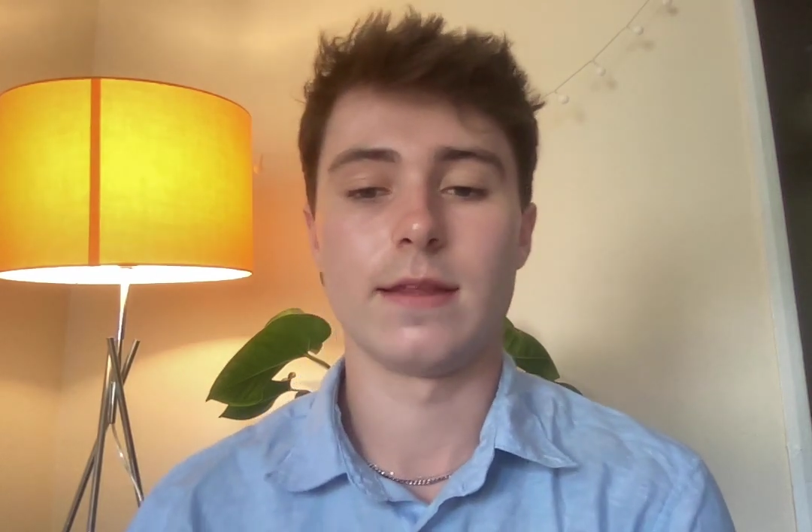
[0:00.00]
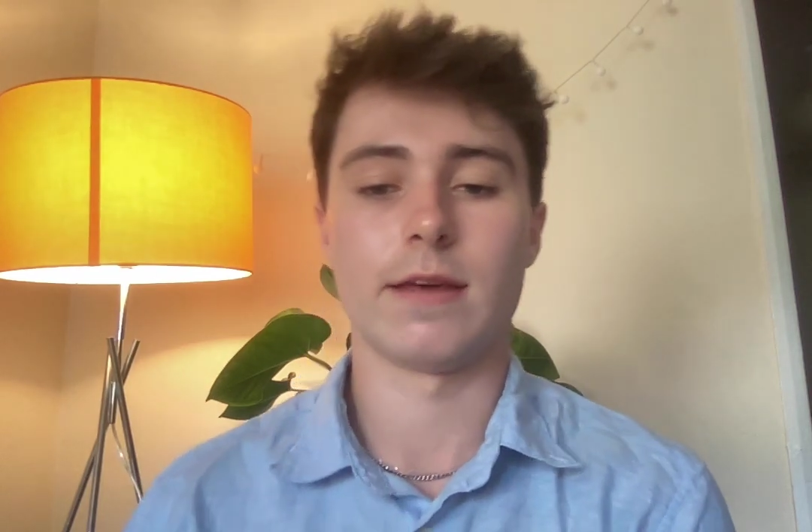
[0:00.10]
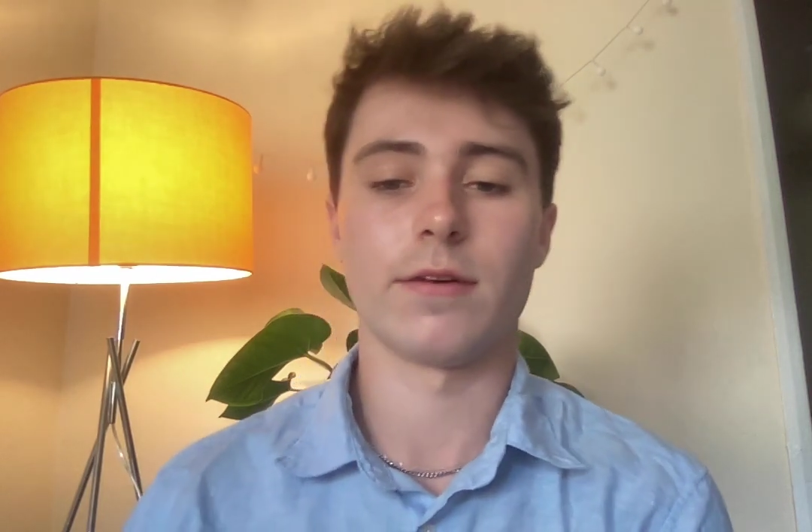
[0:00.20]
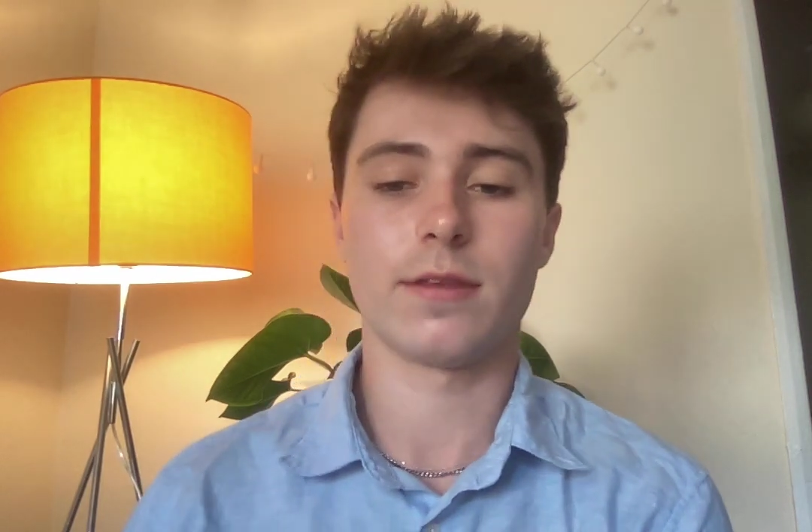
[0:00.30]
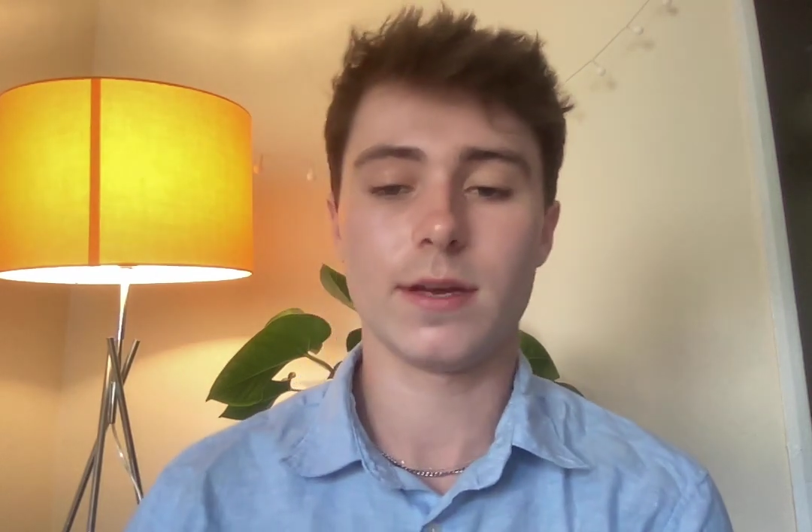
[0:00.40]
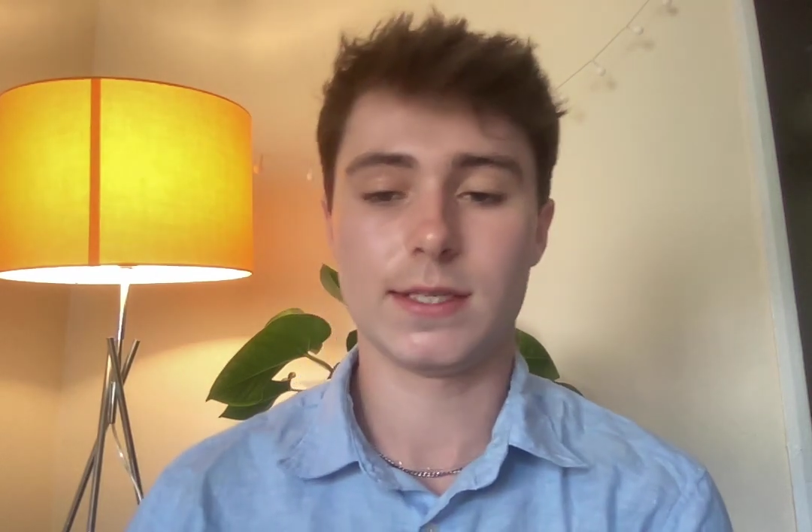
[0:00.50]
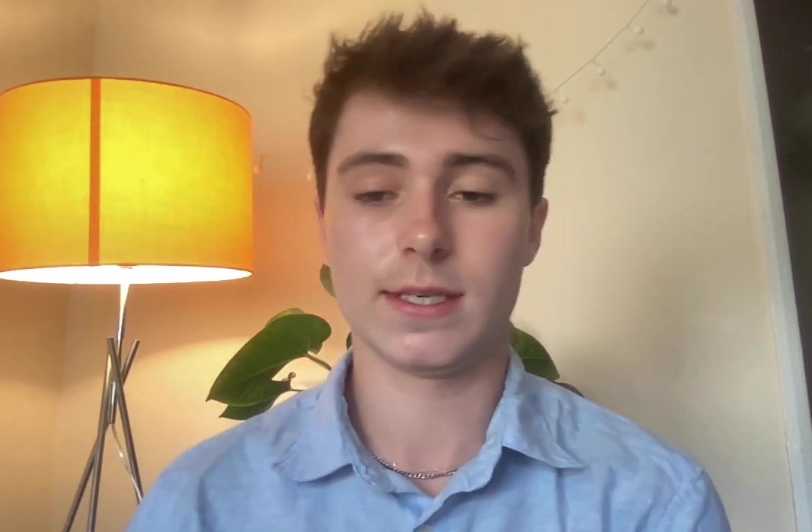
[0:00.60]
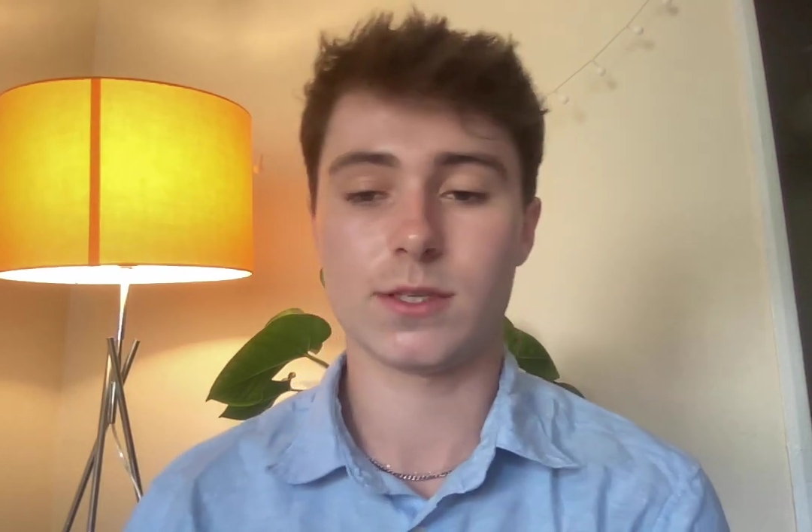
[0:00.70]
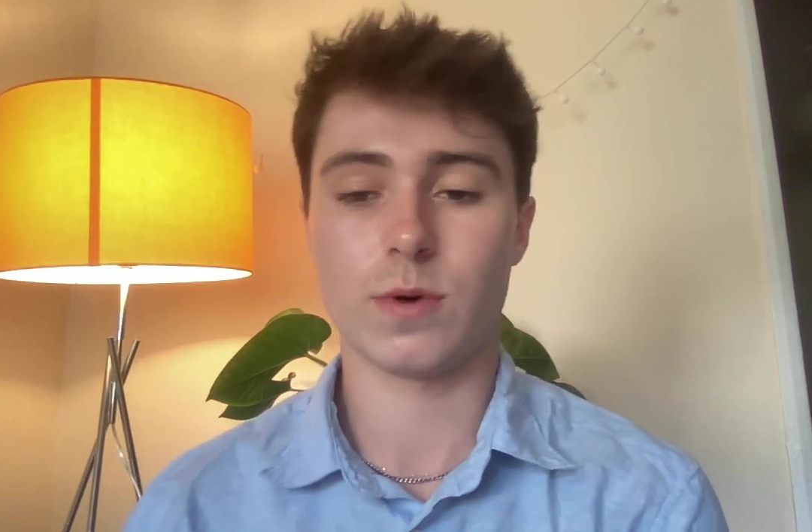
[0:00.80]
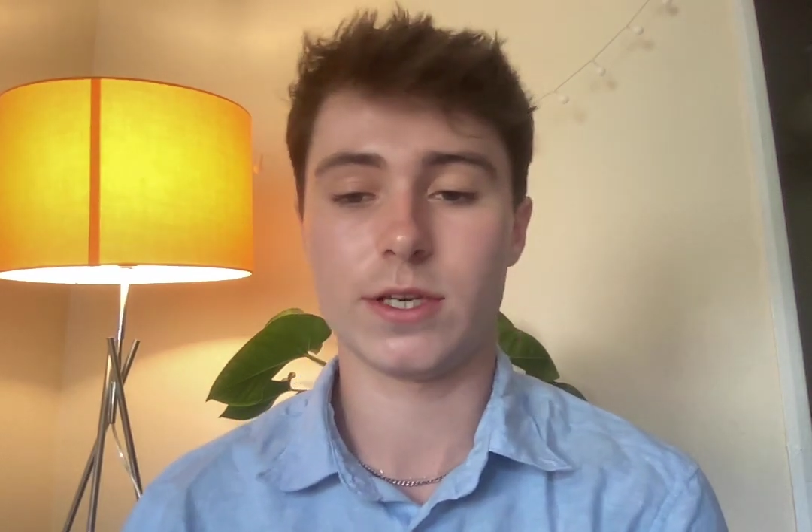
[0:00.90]
There are
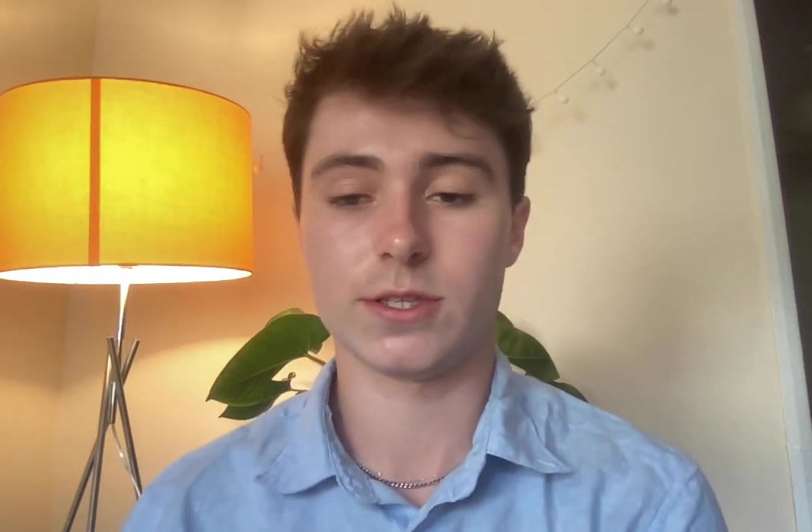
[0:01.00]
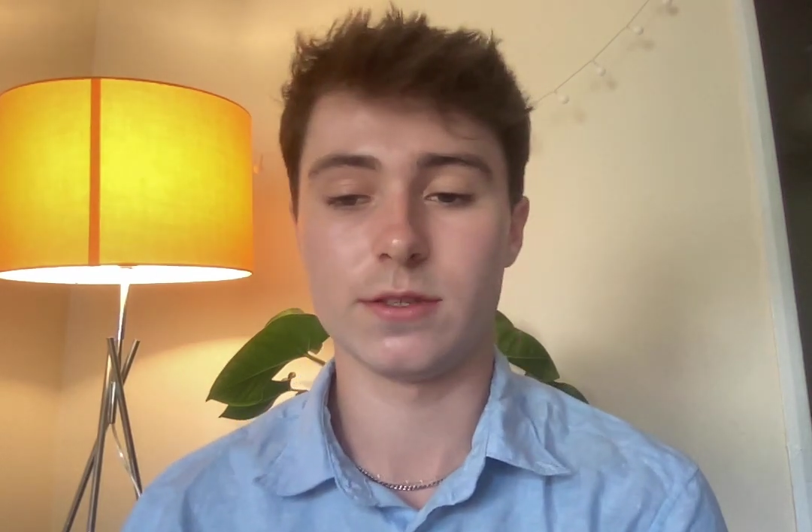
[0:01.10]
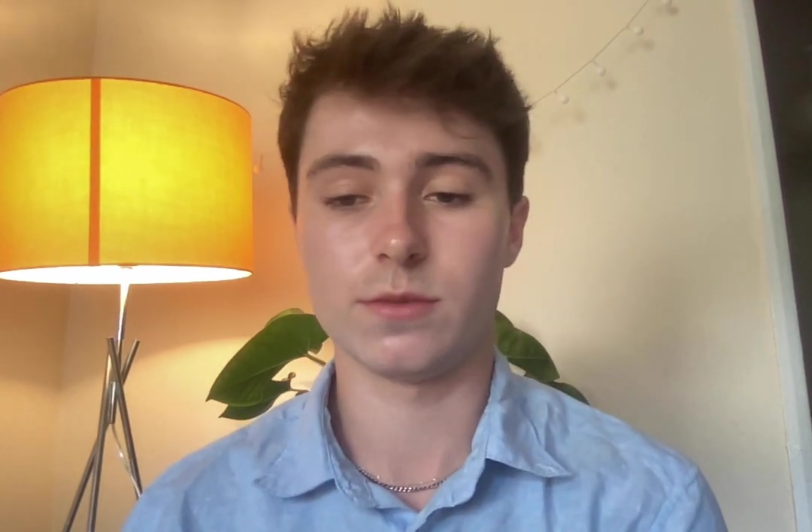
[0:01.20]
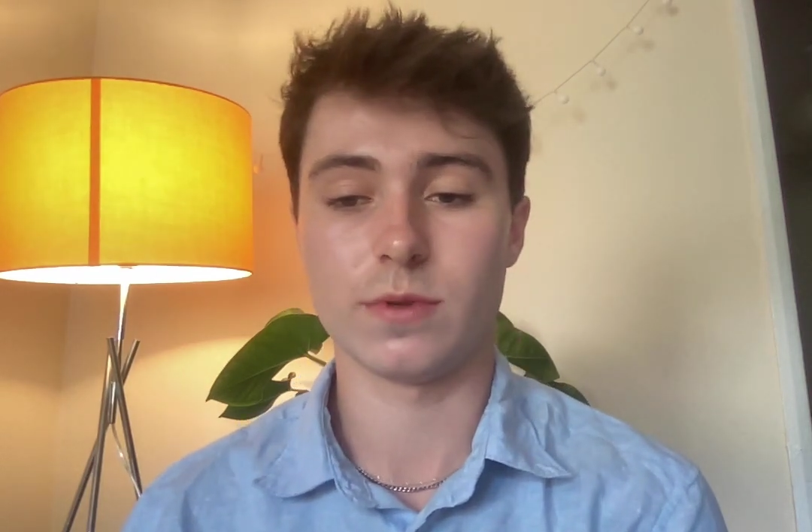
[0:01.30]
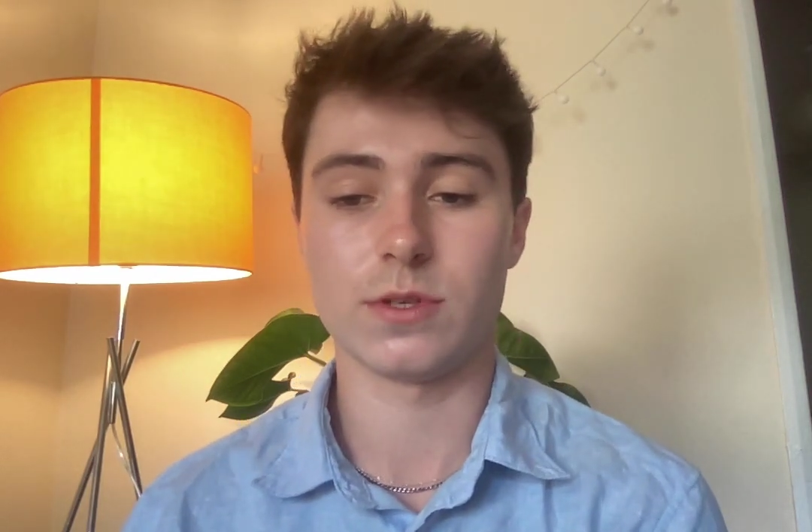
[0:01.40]
36 questions with